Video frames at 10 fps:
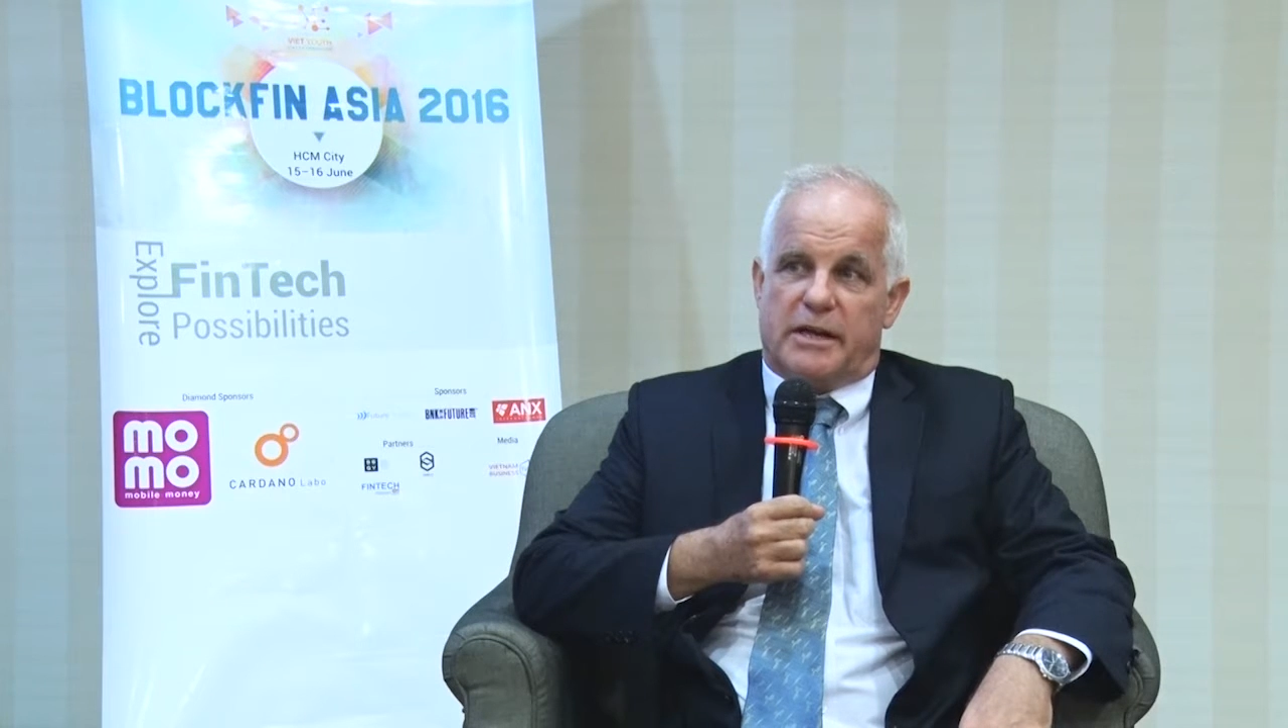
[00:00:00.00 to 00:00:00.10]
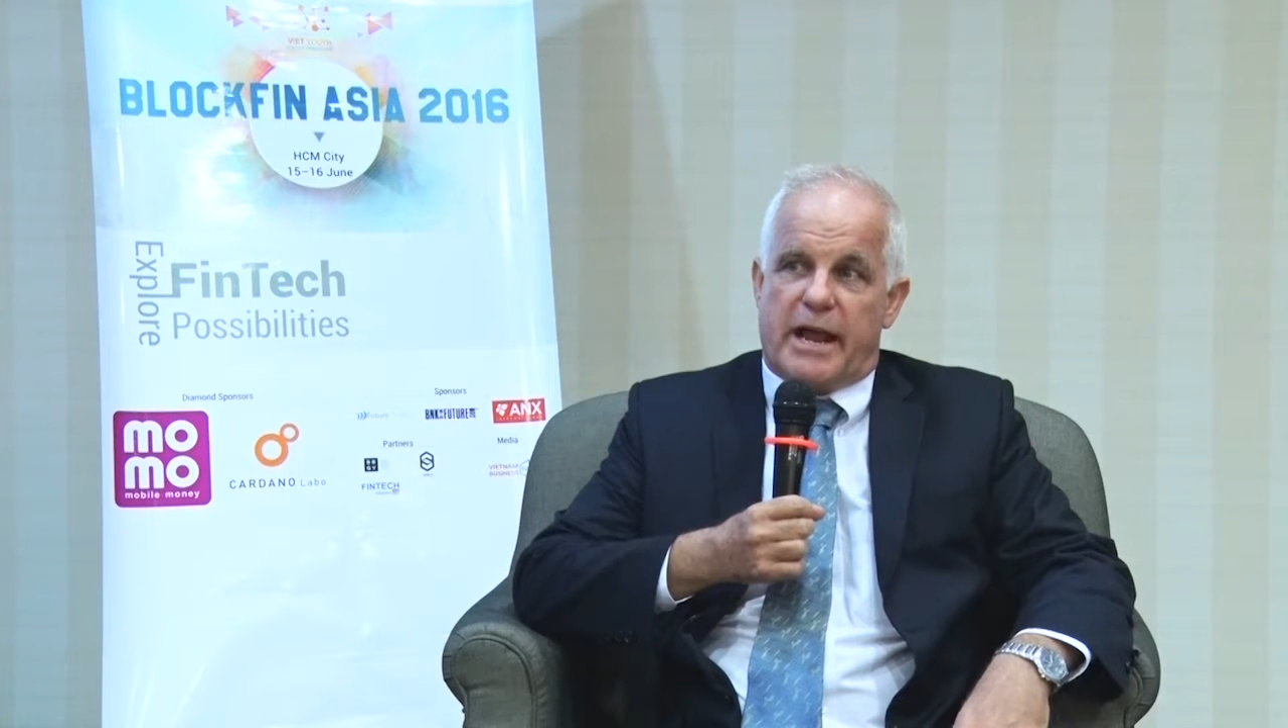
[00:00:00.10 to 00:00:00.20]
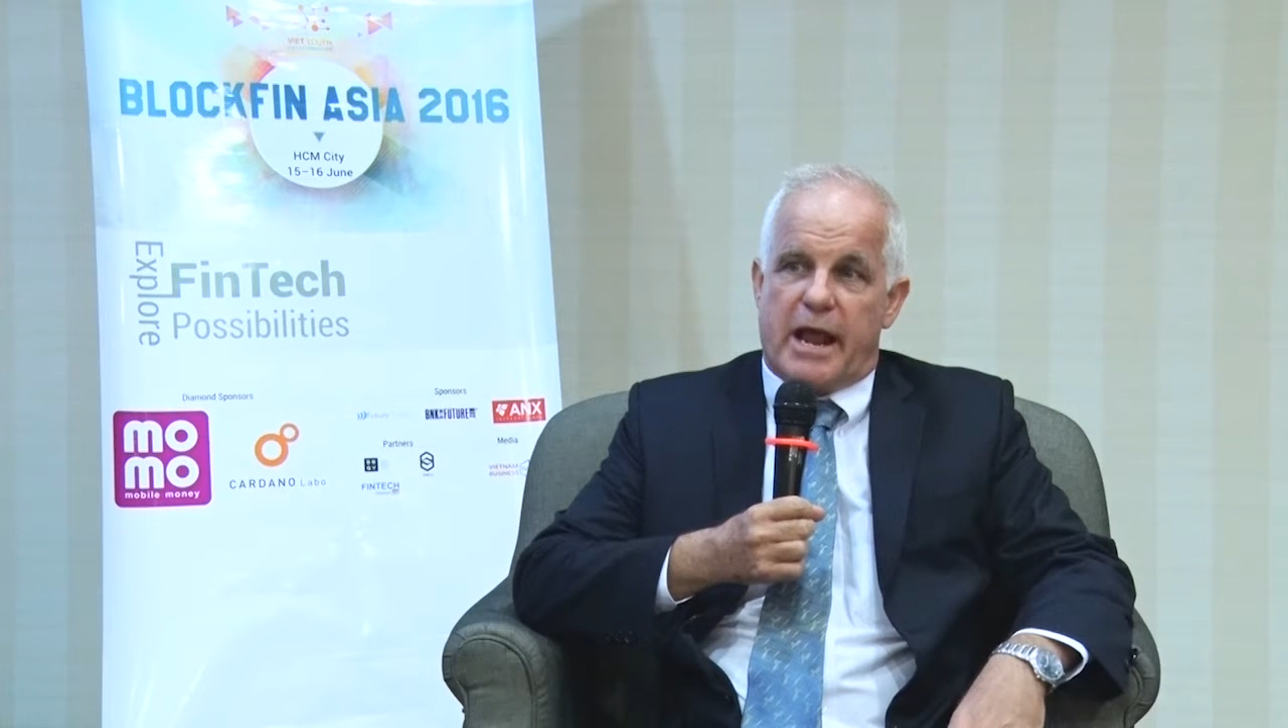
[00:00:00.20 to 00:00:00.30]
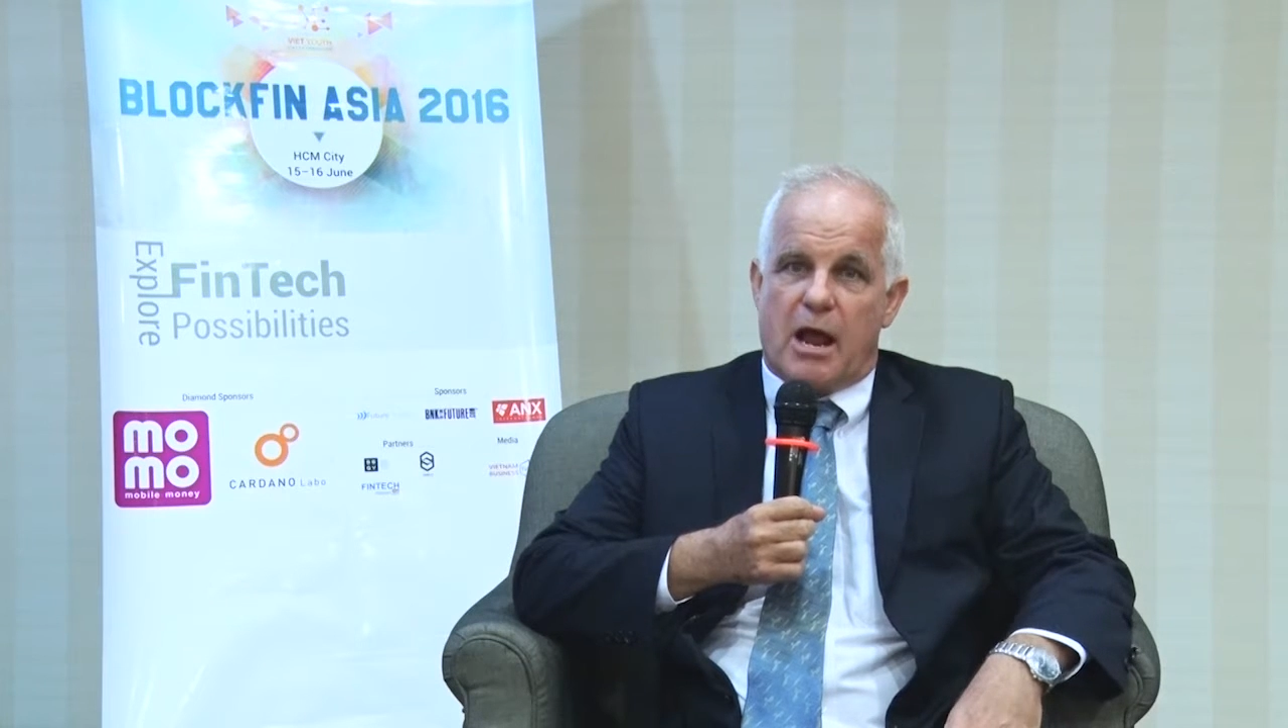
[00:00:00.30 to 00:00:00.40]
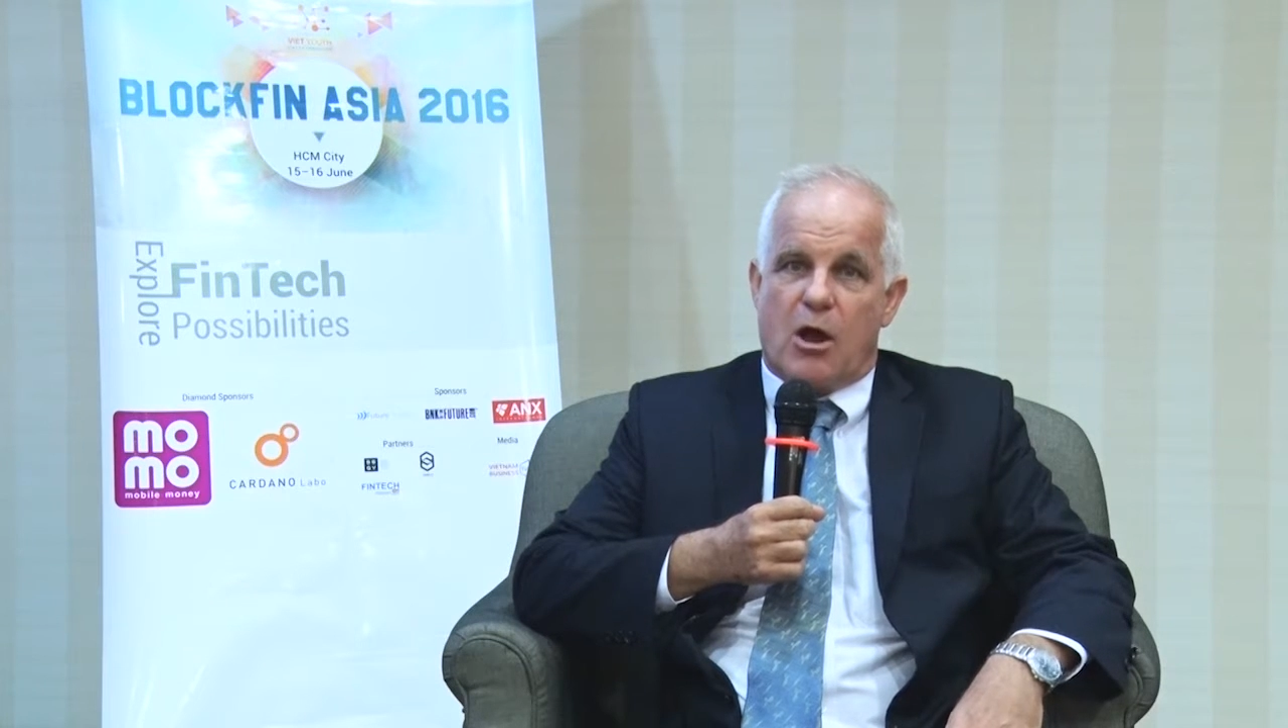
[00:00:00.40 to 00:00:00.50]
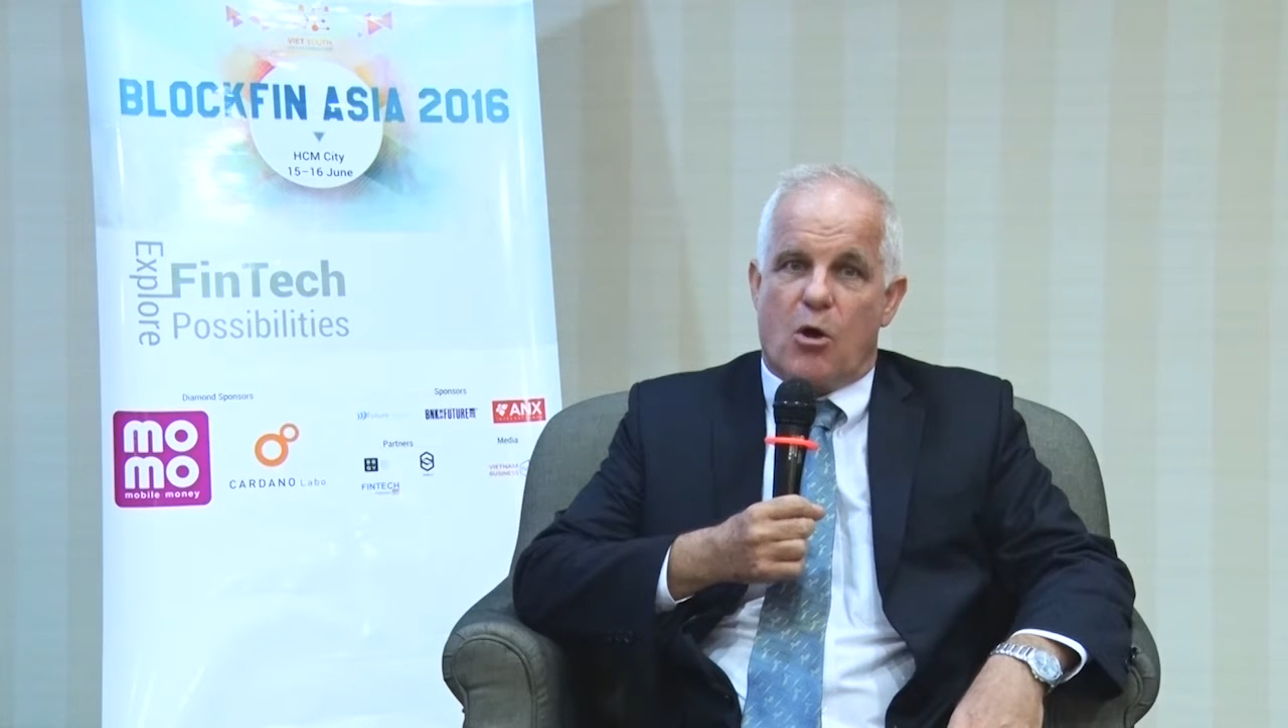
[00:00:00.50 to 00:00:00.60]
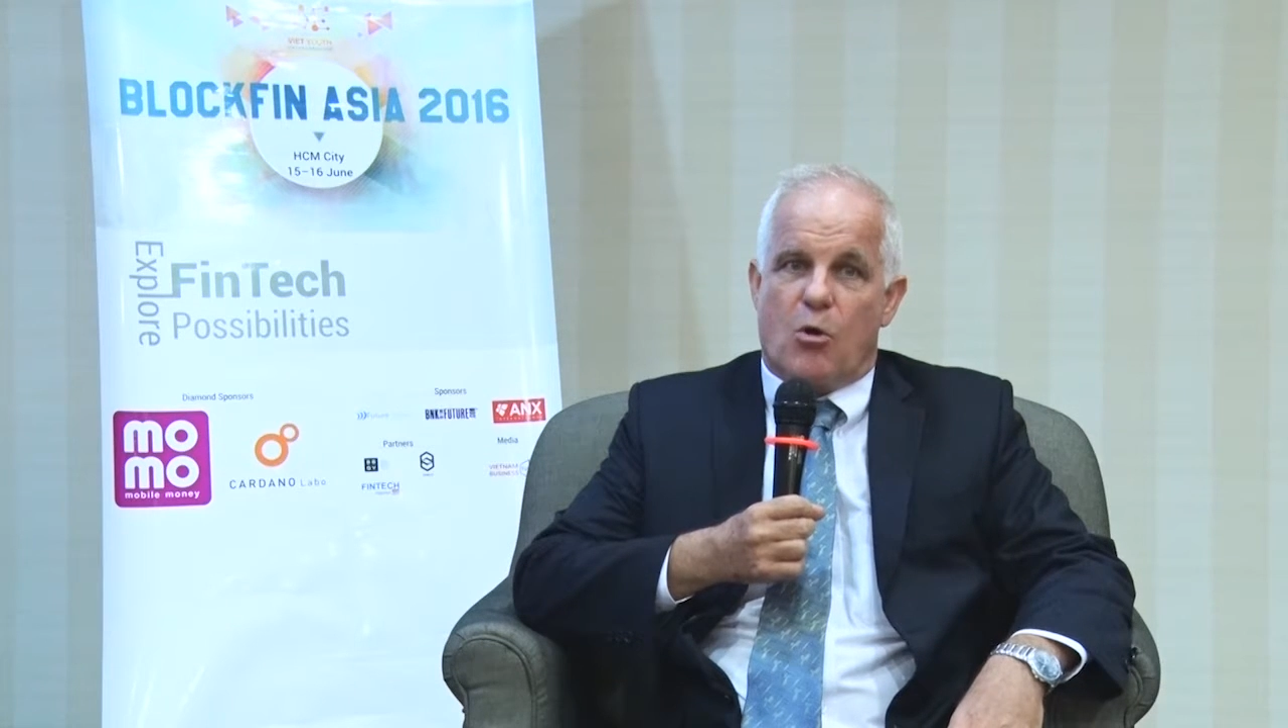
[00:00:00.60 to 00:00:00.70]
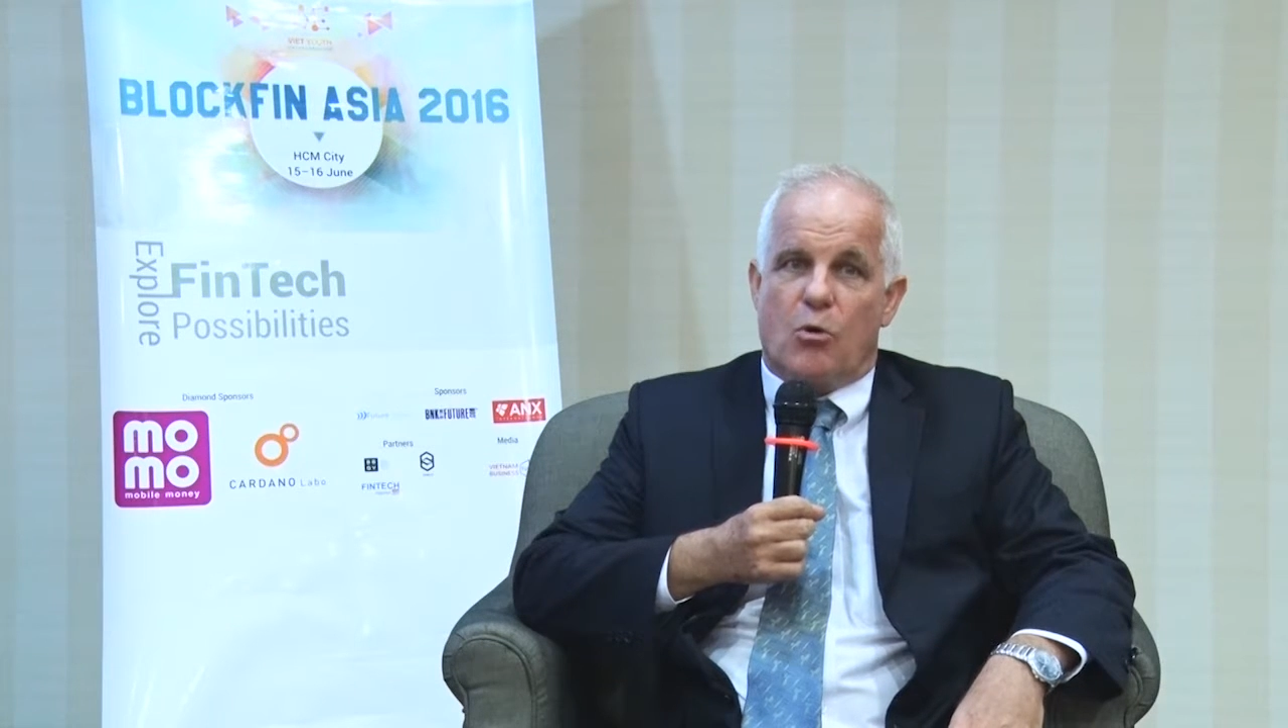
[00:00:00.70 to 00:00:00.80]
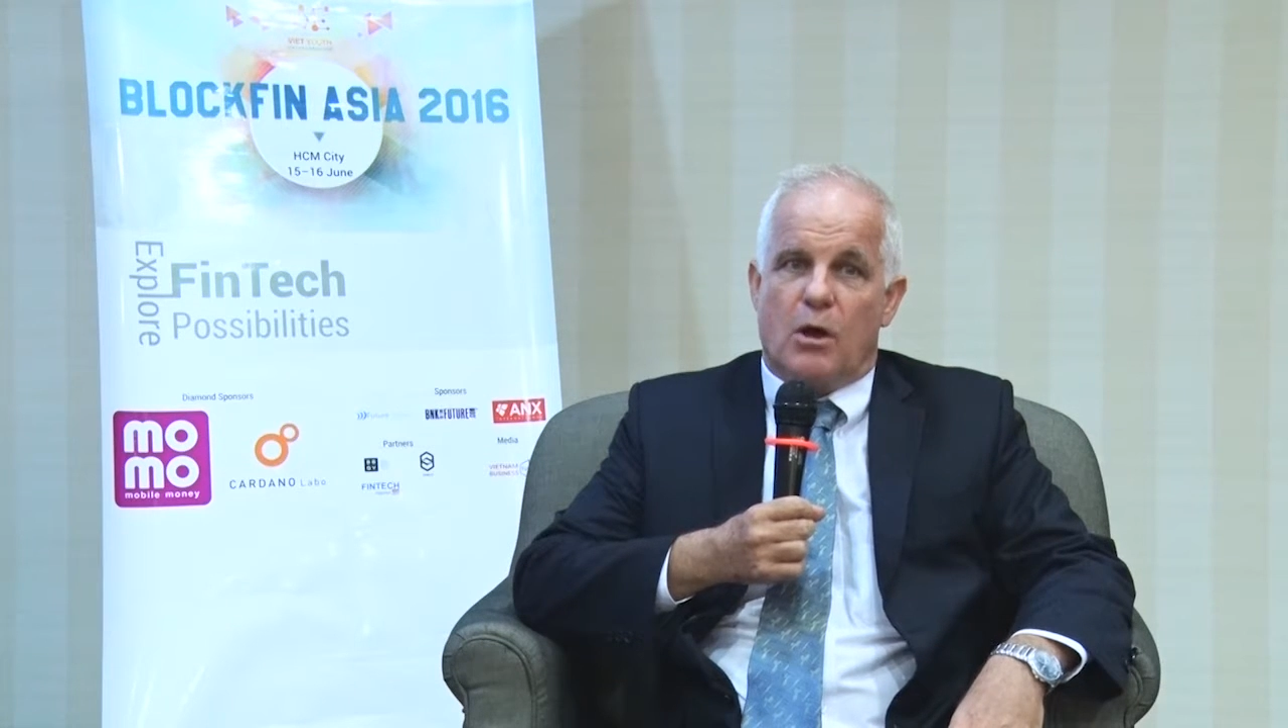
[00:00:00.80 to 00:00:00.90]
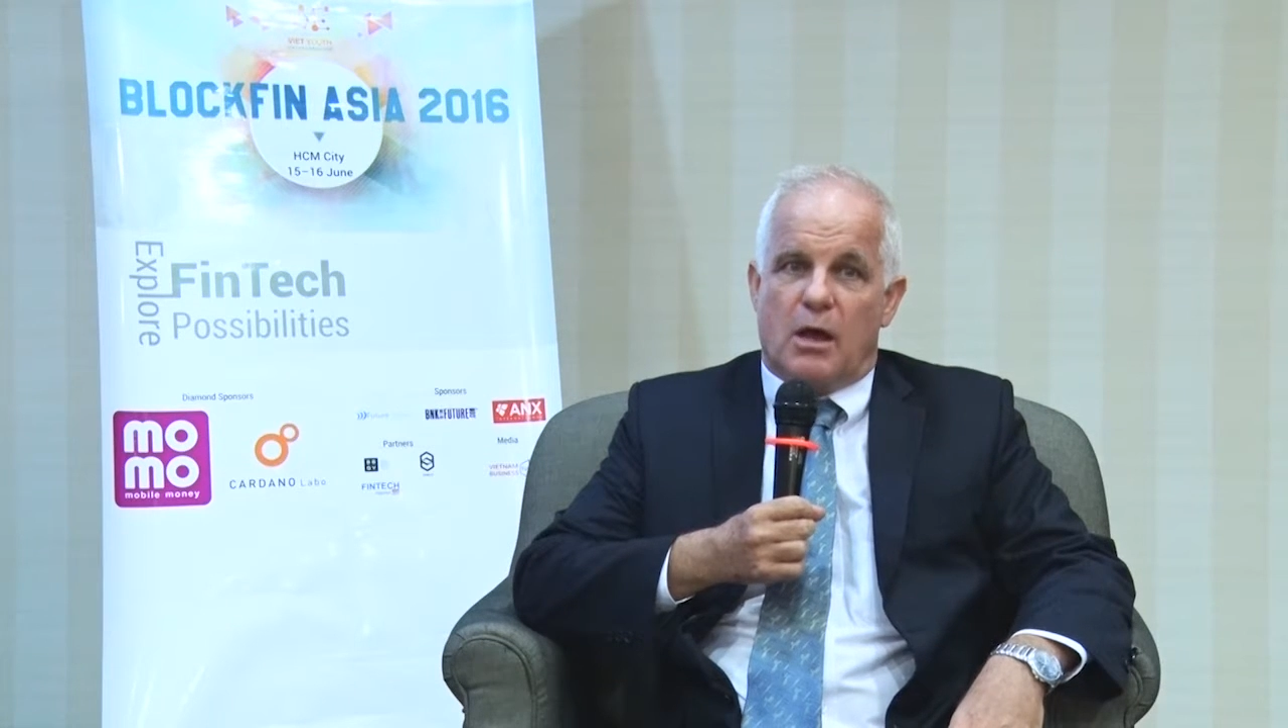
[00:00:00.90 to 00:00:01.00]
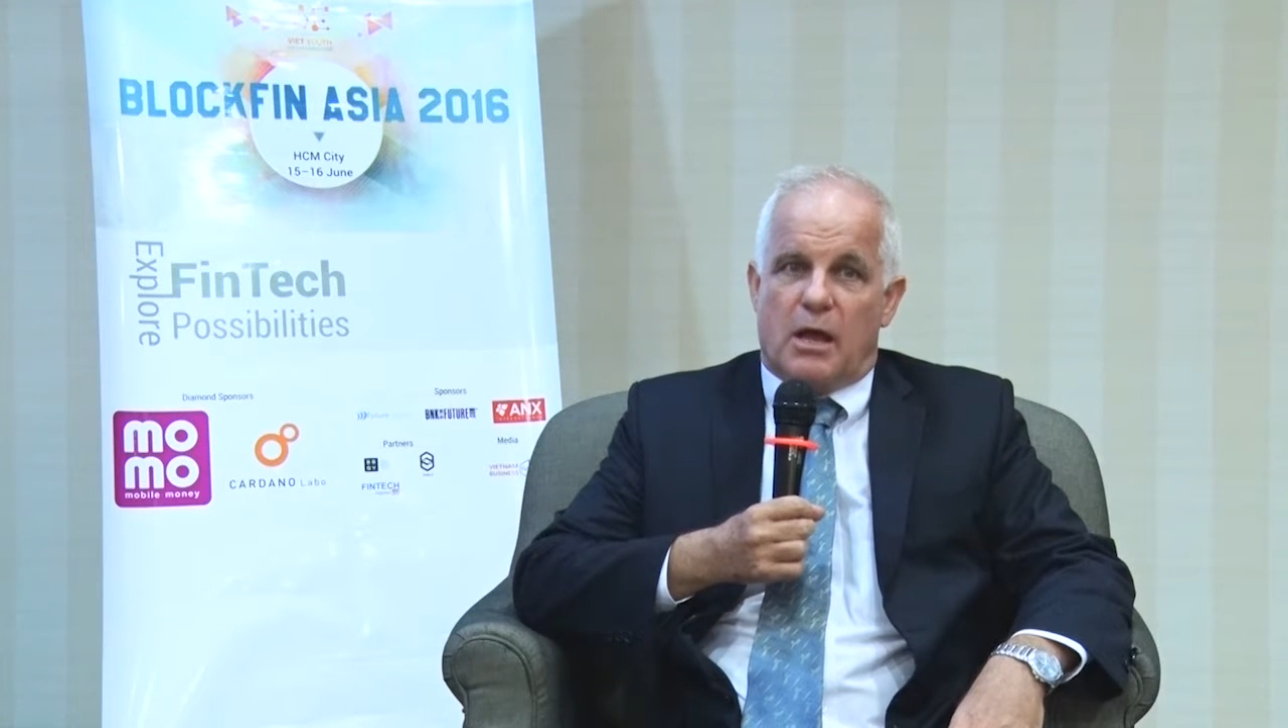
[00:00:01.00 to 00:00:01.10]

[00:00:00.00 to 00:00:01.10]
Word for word: how